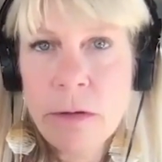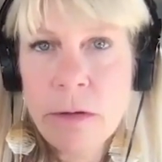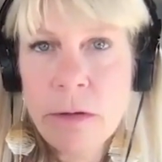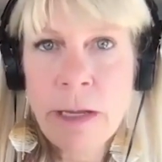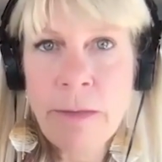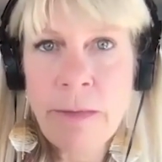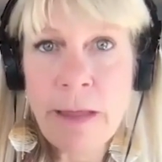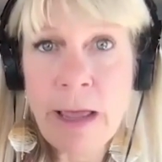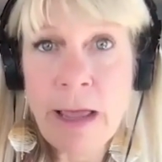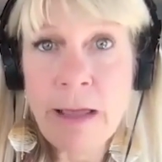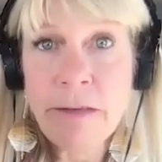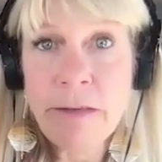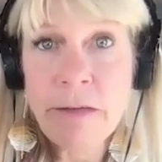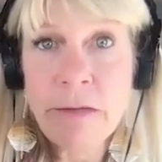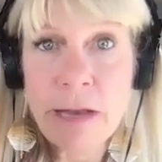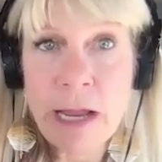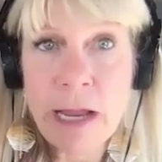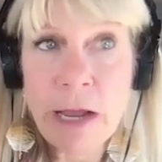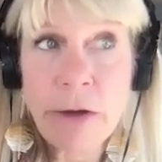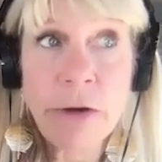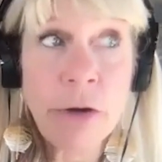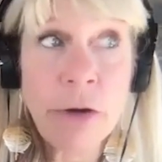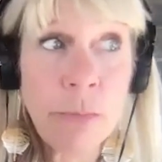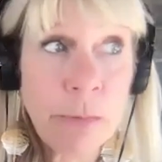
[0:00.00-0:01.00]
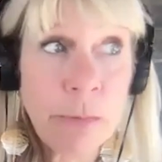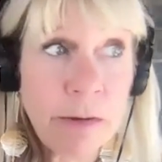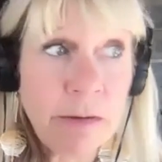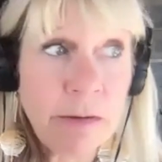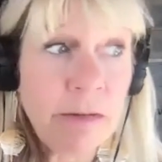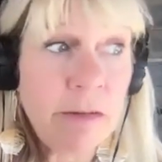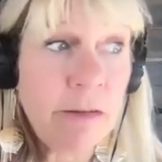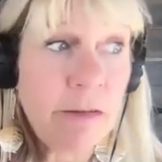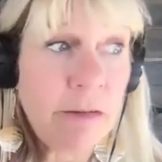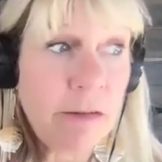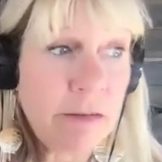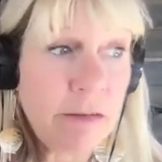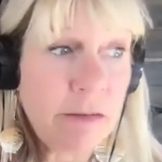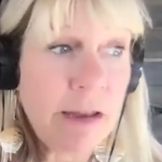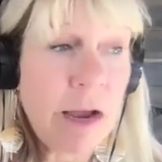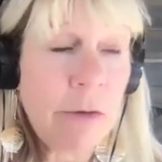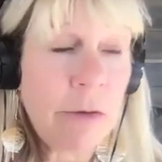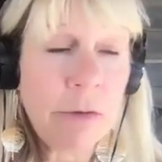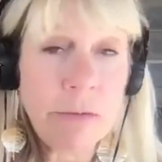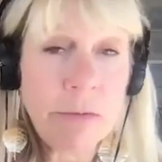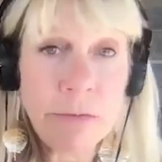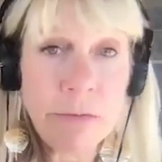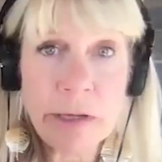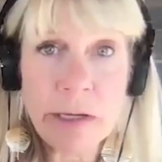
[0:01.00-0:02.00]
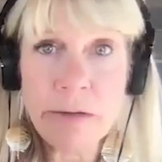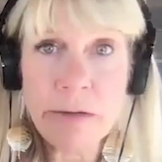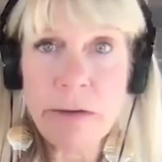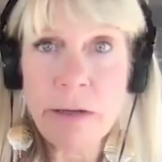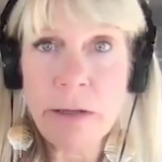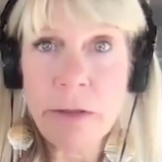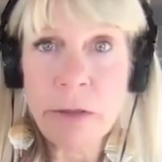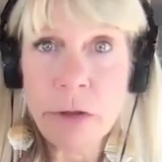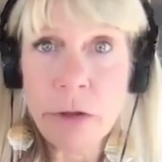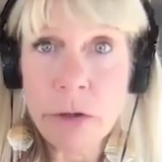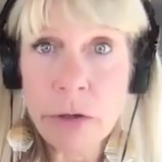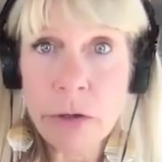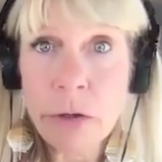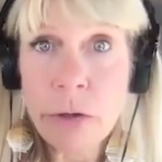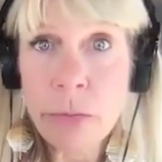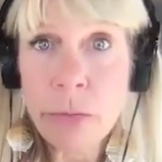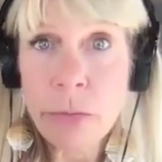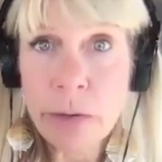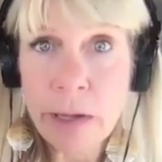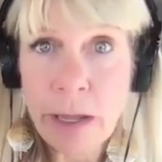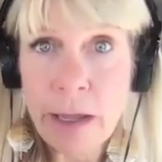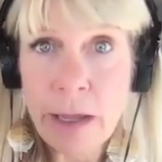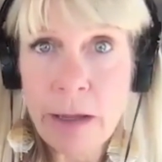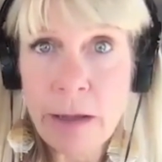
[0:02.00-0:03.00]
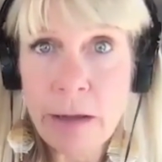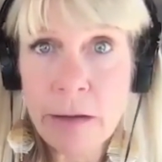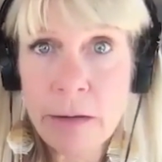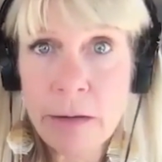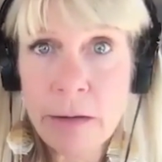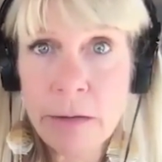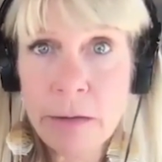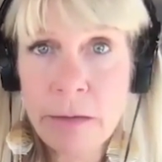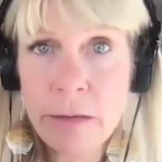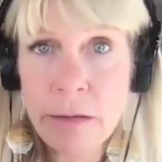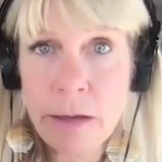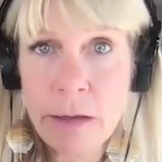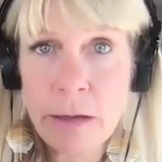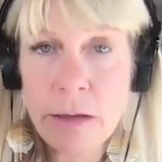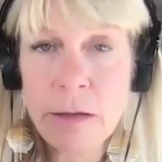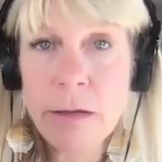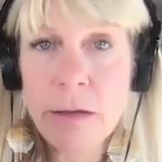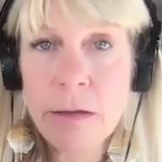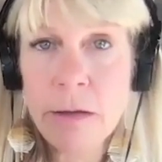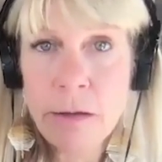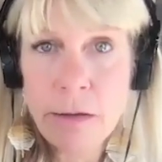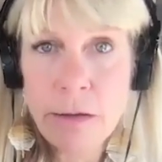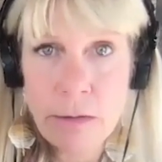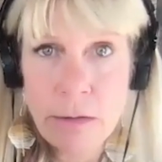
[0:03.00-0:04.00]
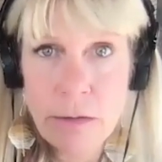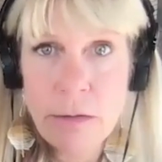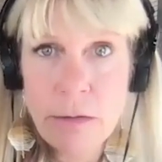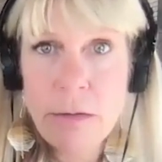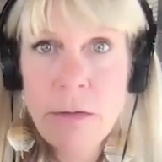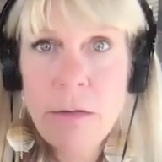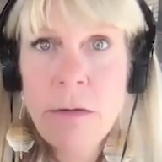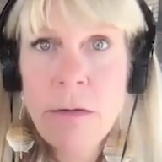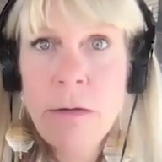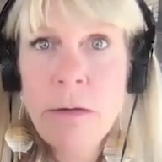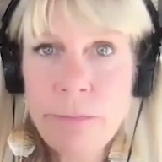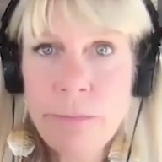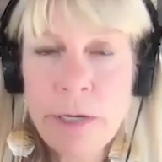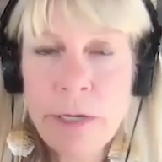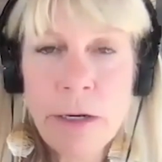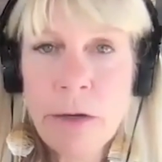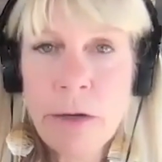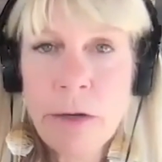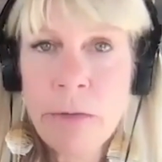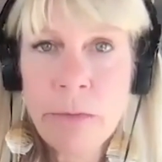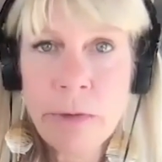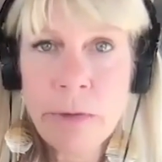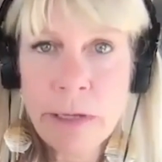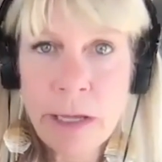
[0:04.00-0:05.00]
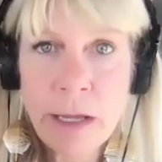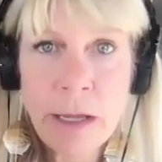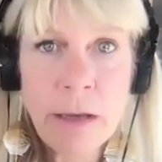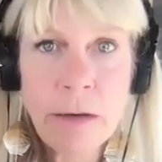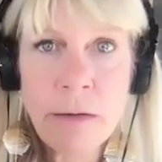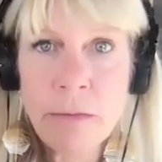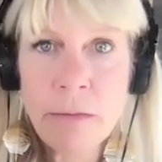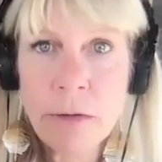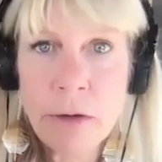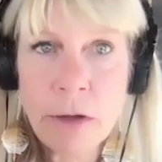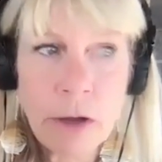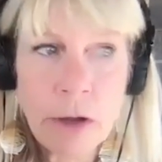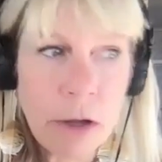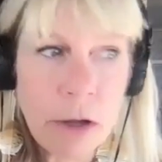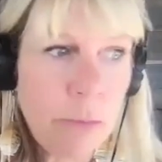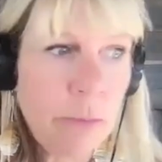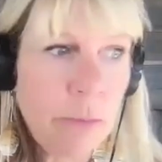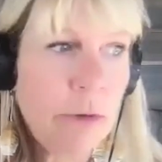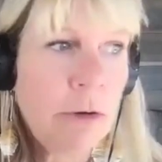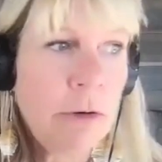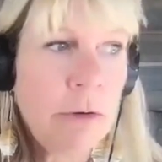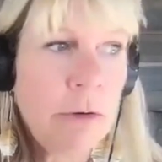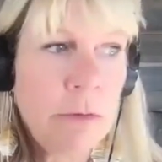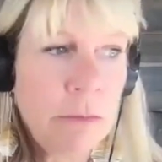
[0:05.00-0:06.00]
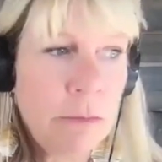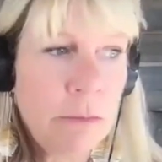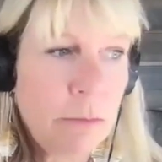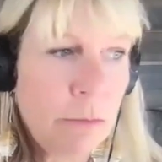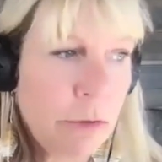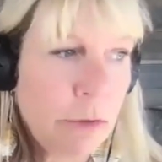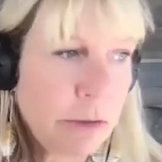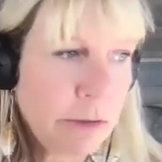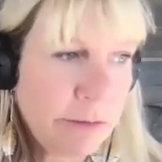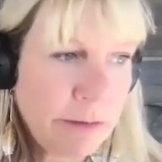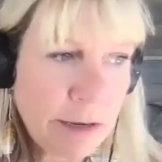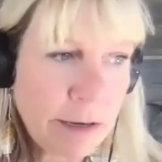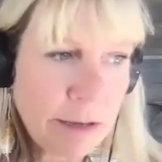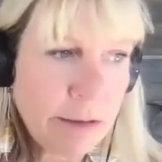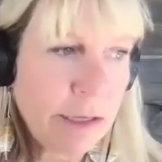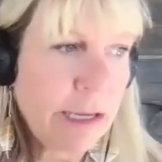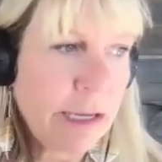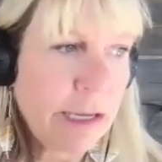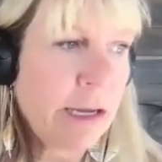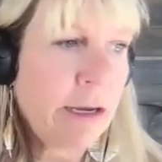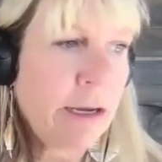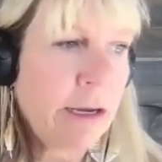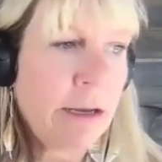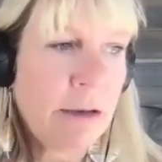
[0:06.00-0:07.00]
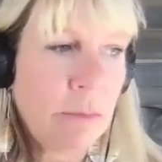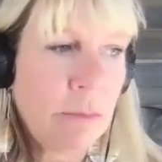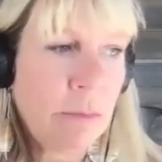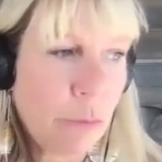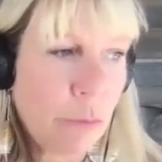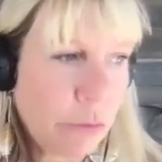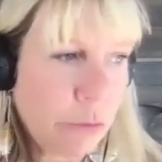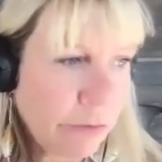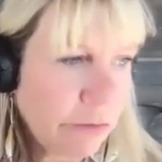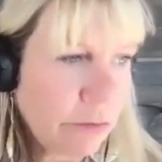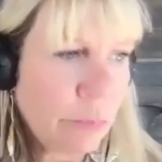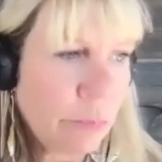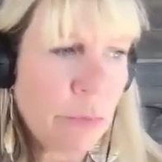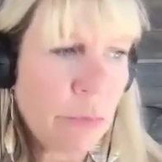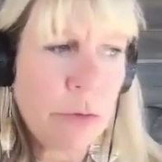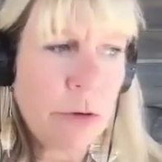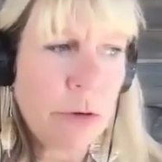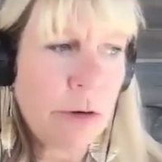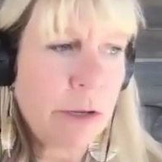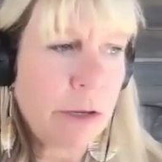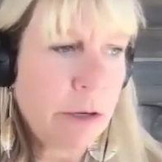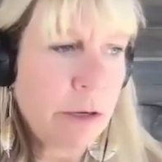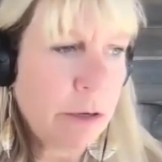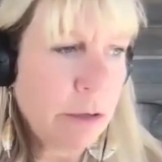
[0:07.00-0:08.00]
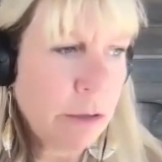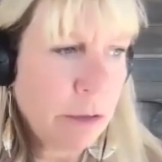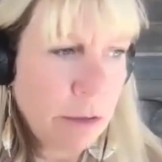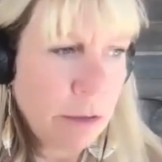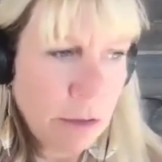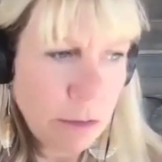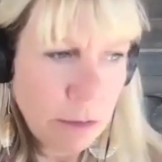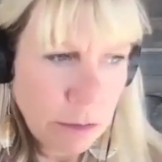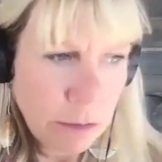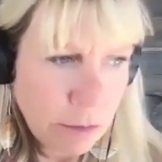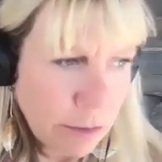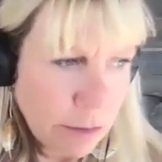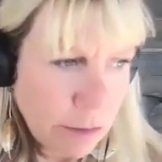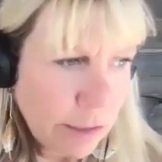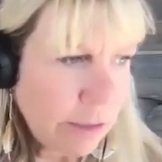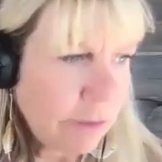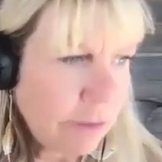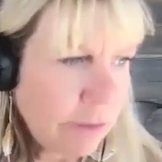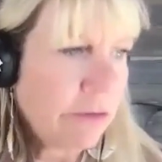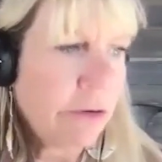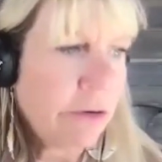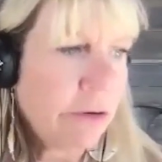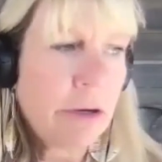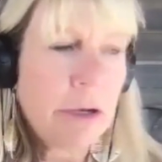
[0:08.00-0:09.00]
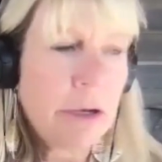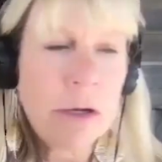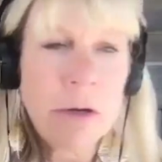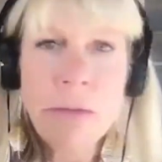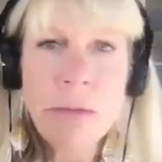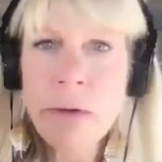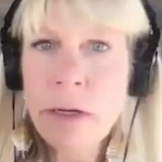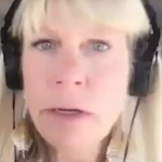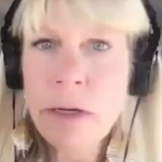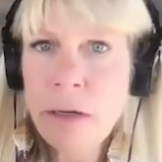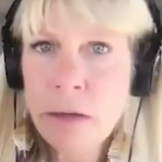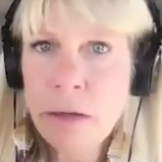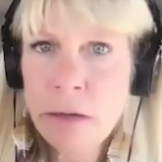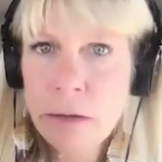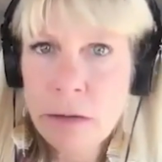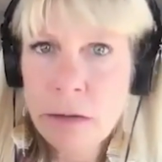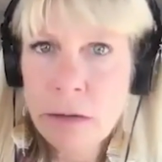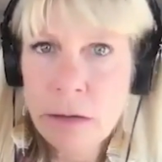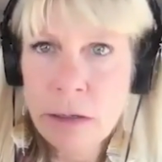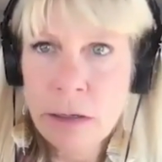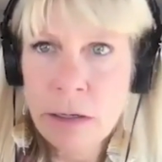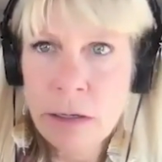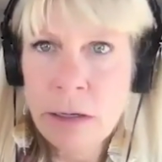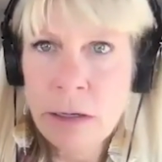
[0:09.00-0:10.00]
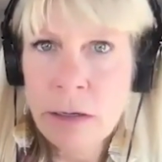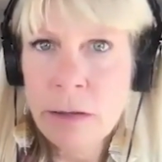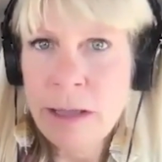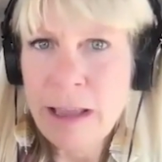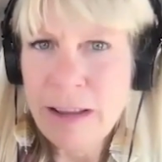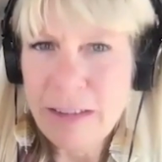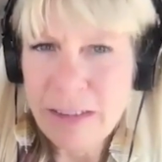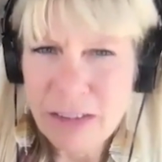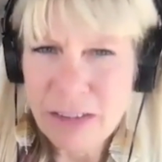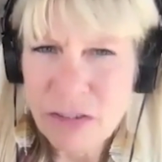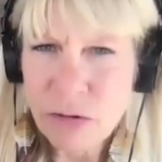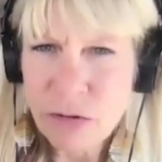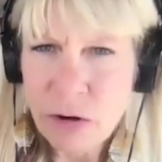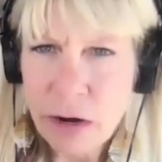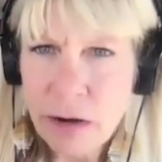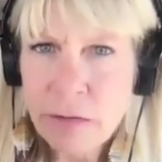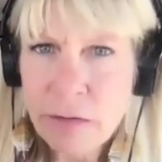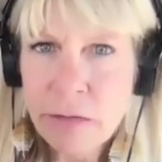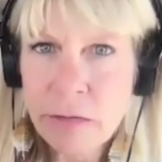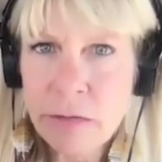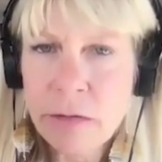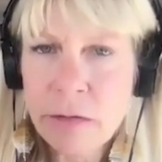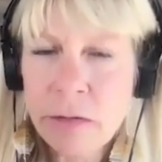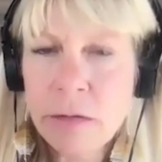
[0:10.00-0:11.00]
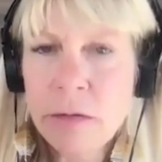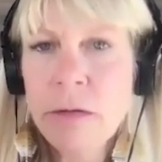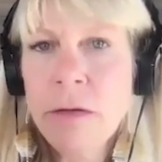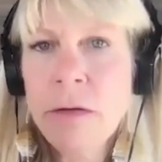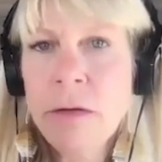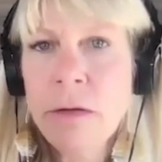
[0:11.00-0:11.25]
and that's now your business is not reflecting the new Kaye, the, you know, again, calmer, more delegated, more supported, easier going, uh, less stressed